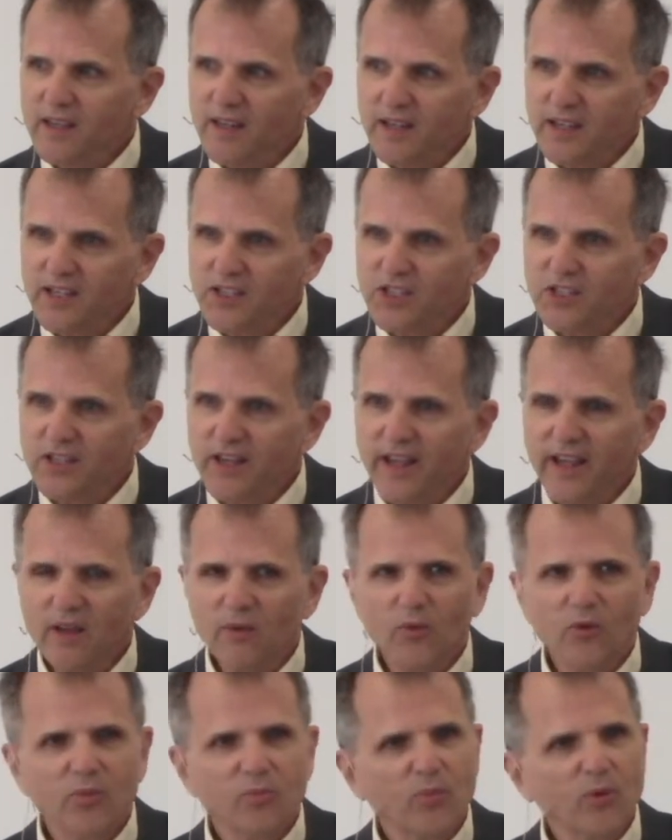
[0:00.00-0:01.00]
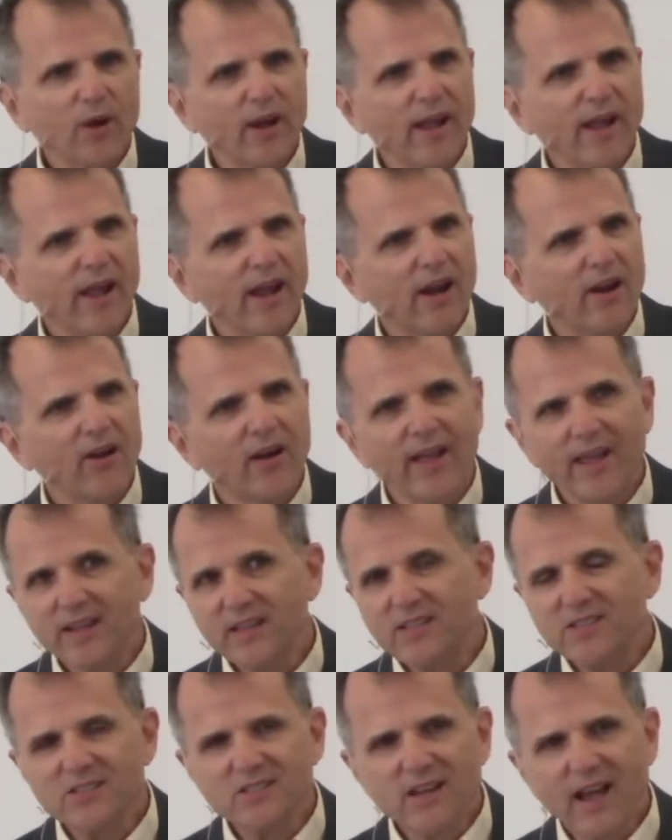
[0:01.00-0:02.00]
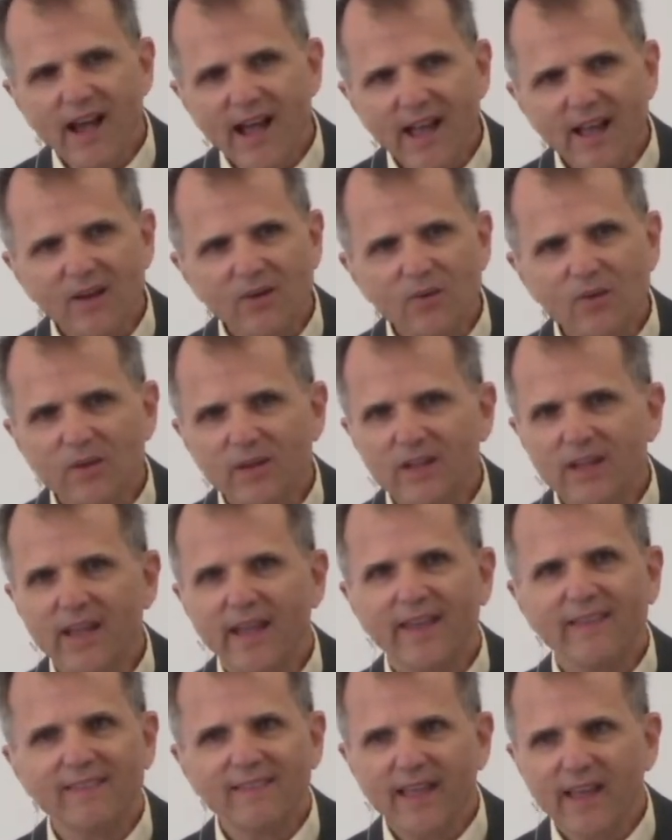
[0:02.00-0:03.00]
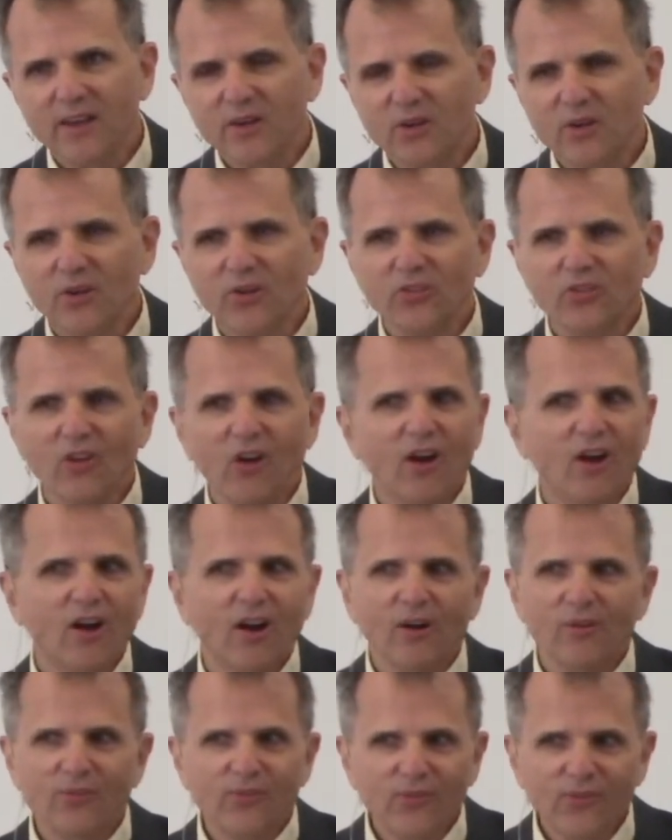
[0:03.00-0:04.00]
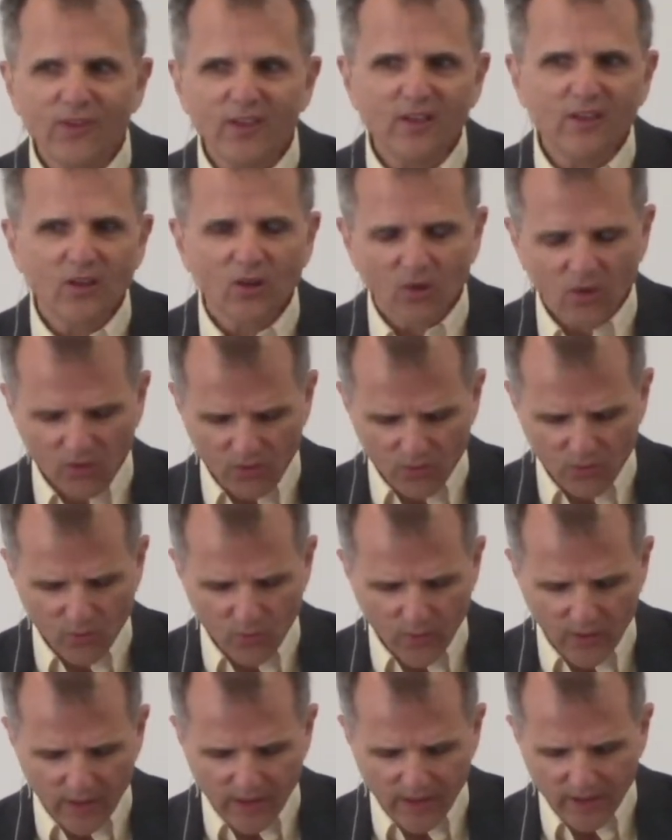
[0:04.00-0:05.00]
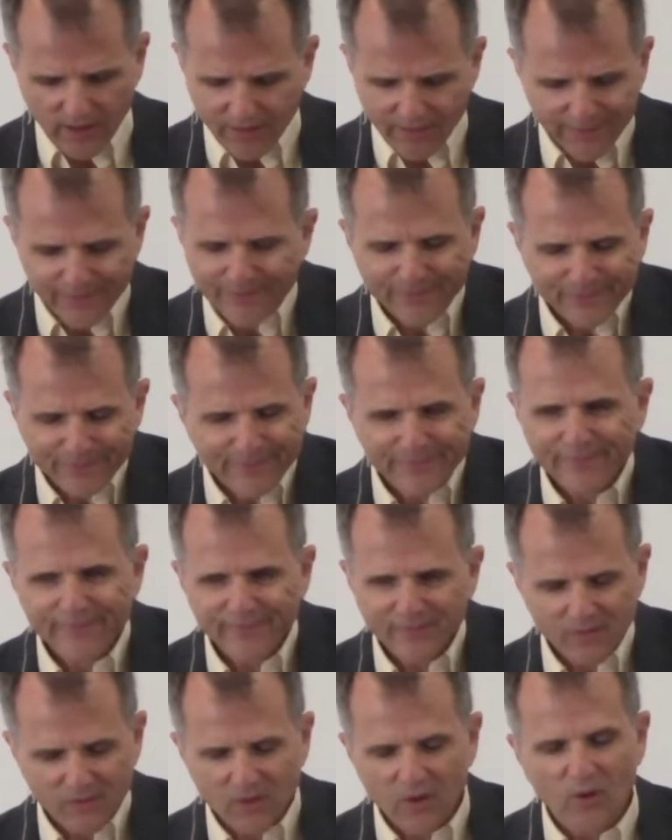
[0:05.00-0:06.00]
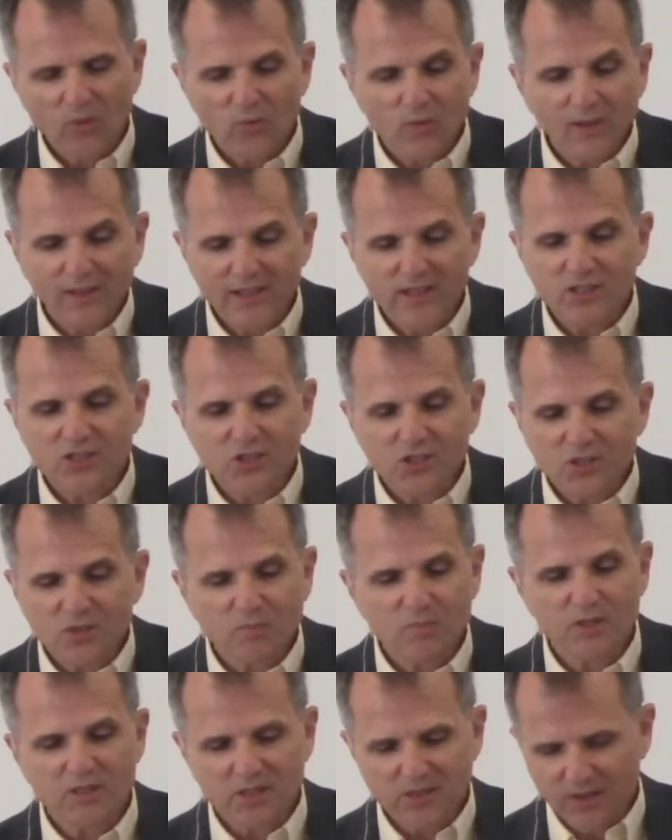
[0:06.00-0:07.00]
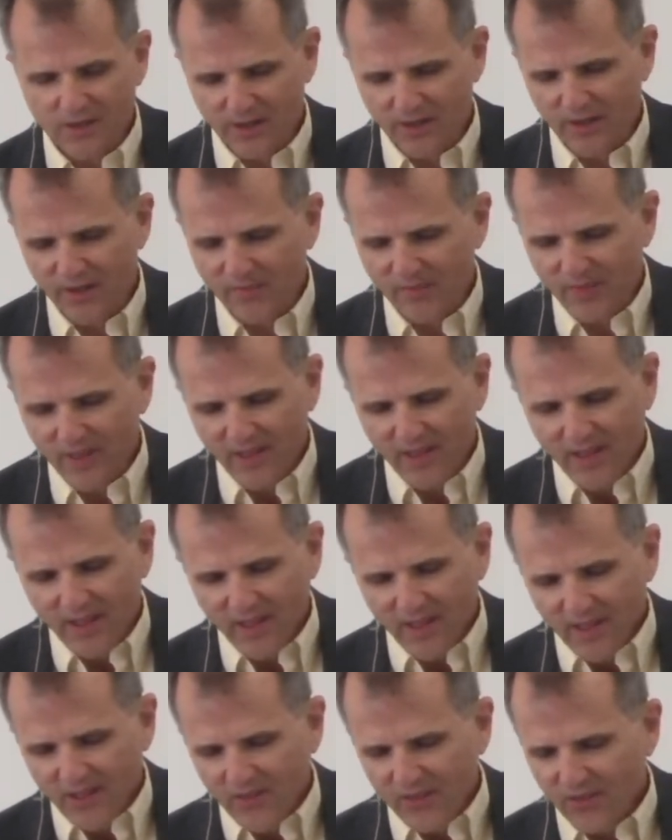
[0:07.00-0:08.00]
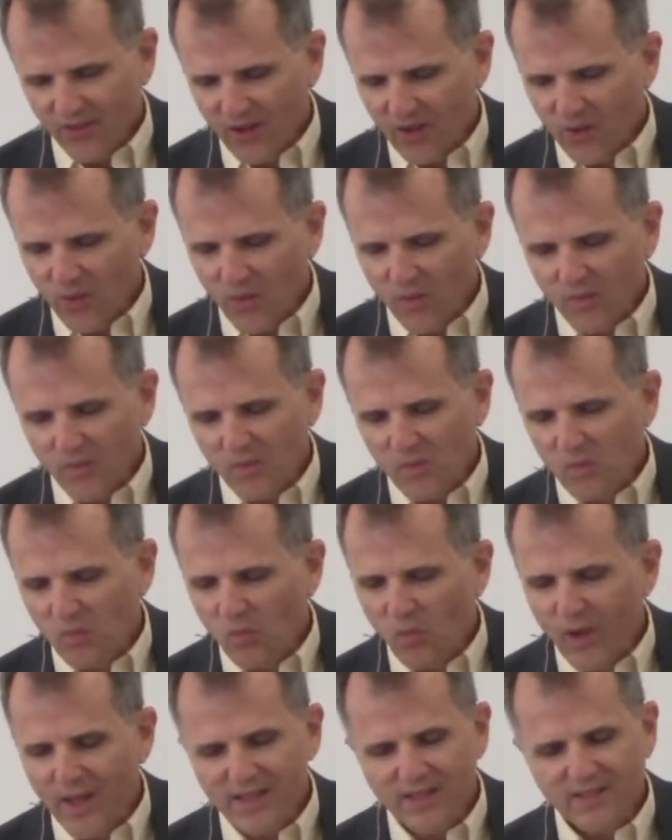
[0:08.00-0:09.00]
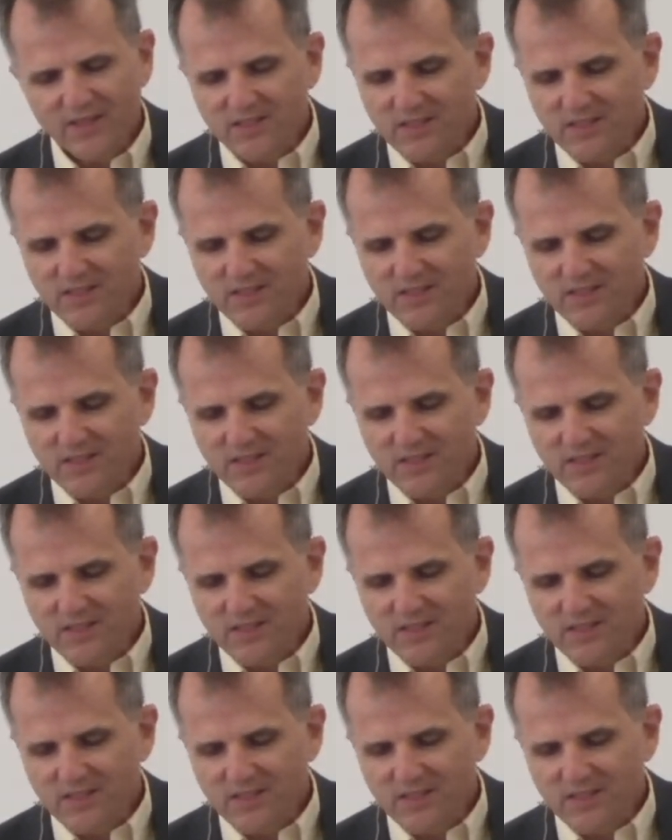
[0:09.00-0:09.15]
each day with prayer, and his diary and letters are filled with, you know, religious material. So one